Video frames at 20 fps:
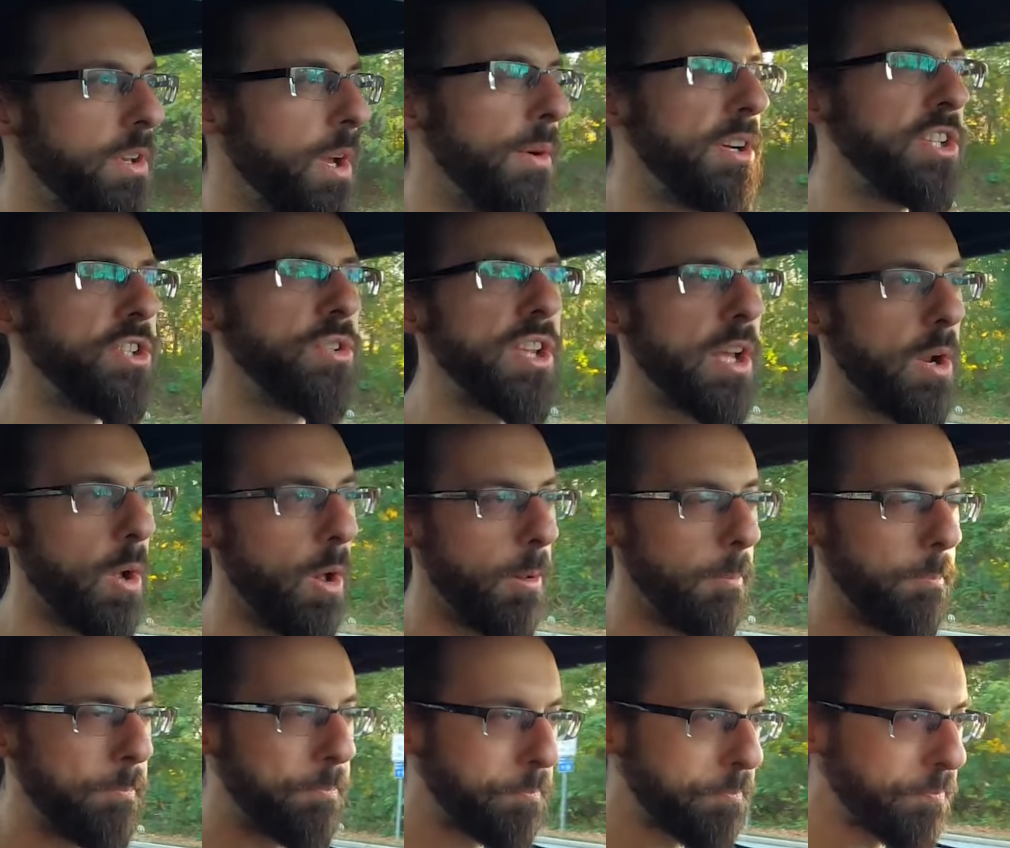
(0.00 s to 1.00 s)
No issues at all.
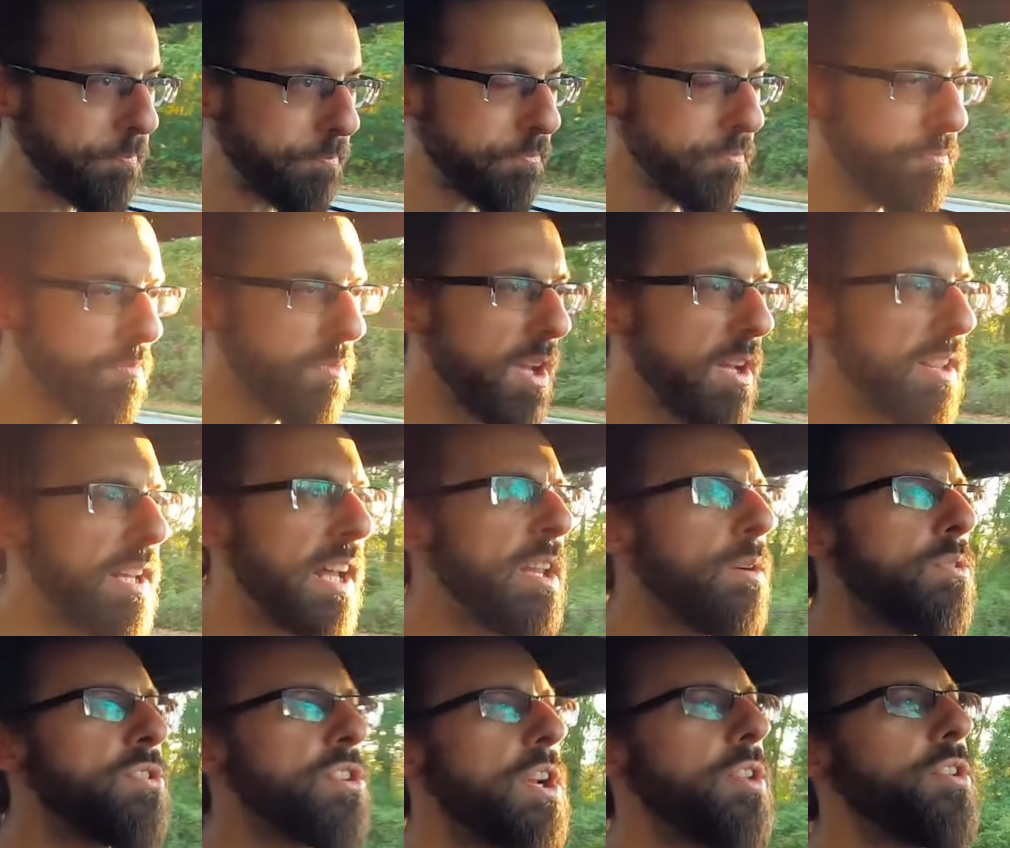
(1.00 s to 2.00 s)
And then
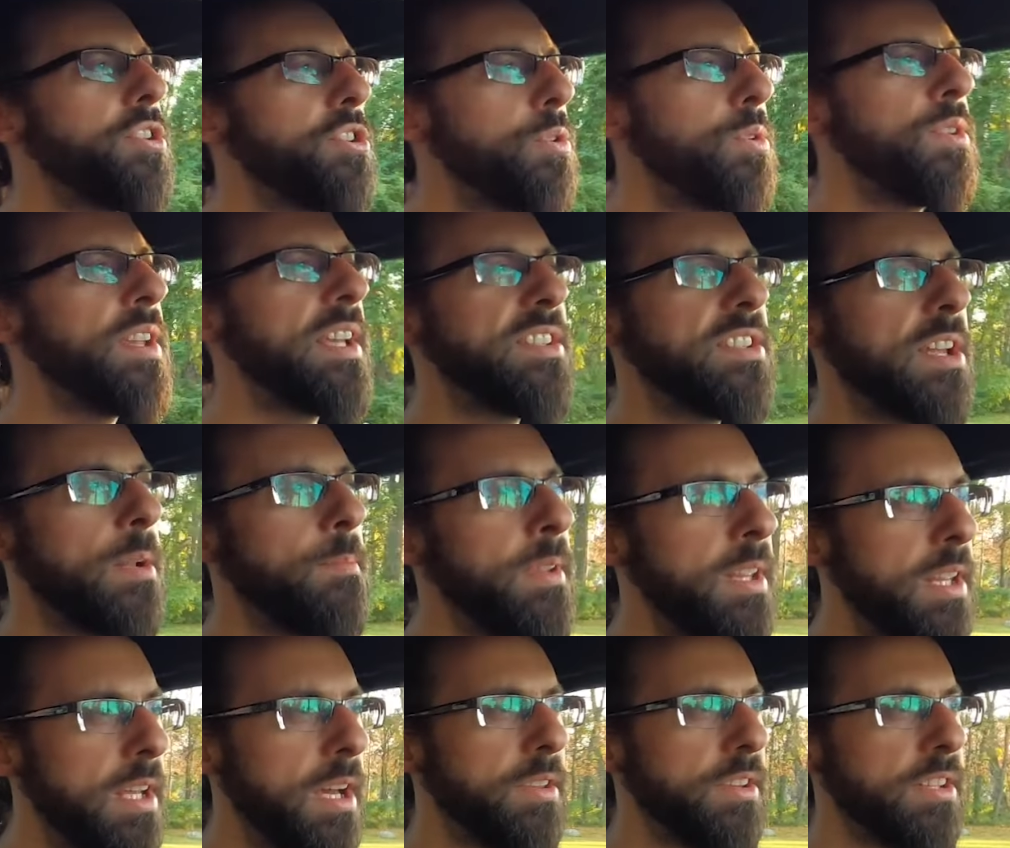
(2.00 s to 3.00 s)
there was another tune they sent me
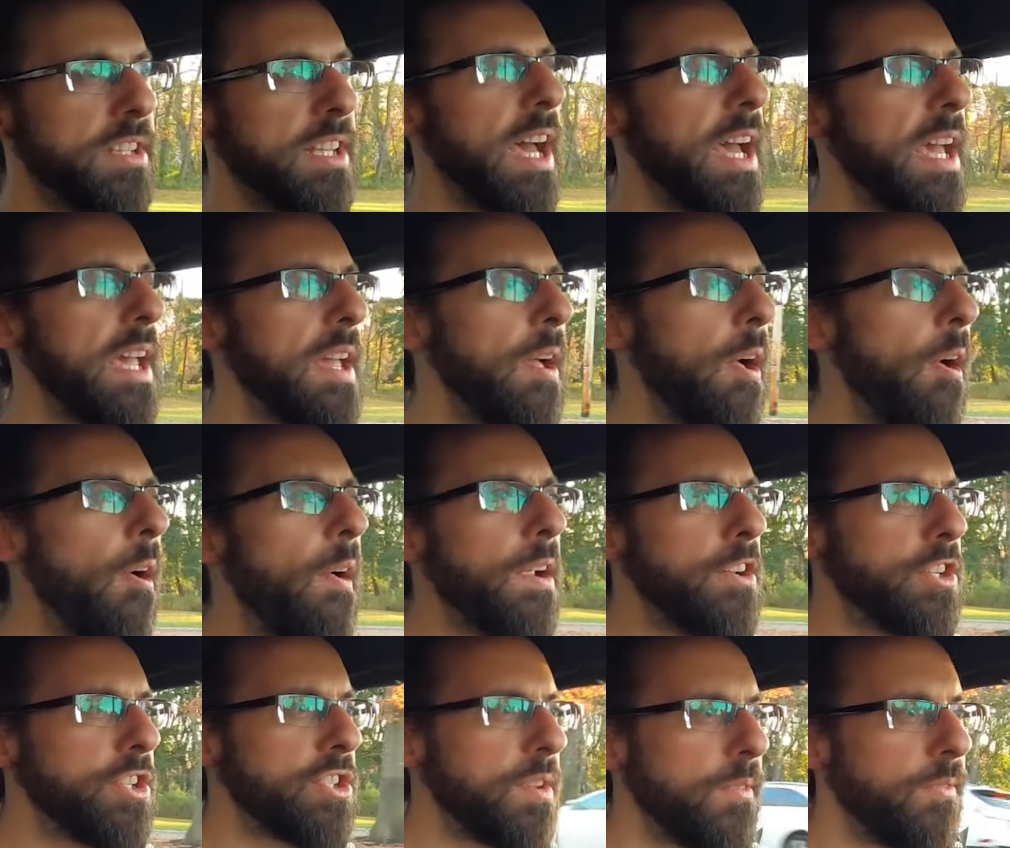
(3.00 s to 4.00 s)
the other day
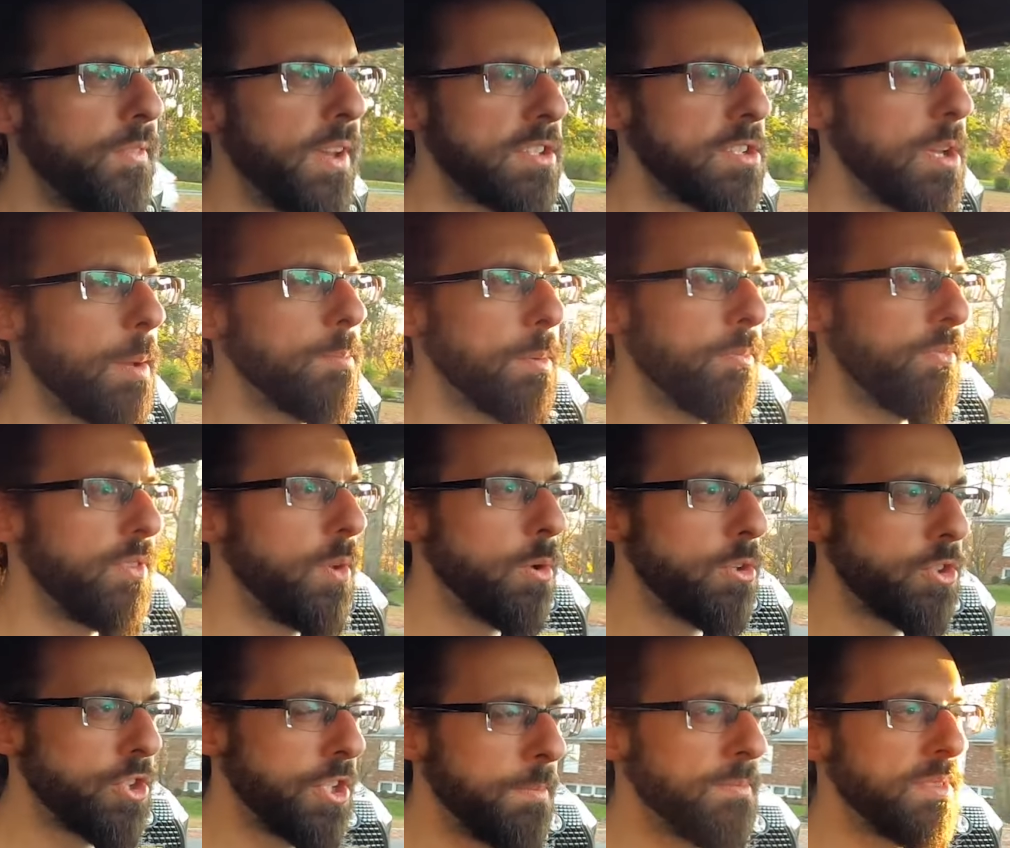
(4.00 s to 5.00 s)
just to fix up some
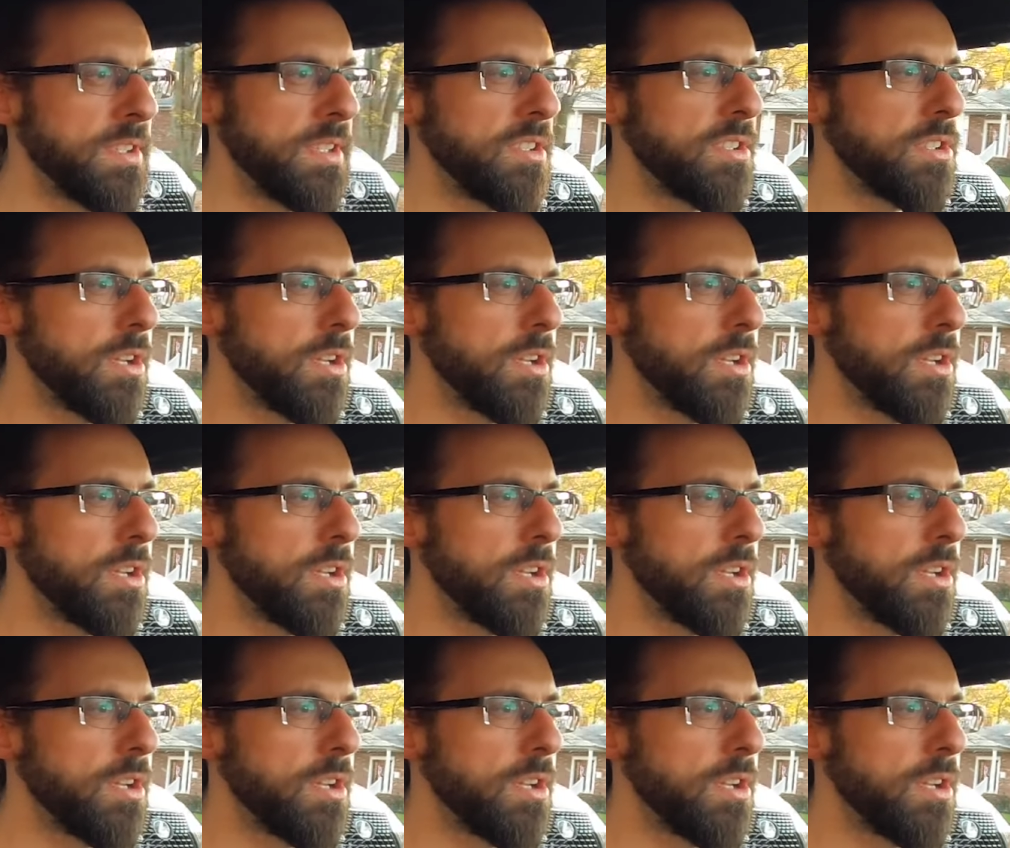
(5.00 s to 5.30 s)
fuel trims and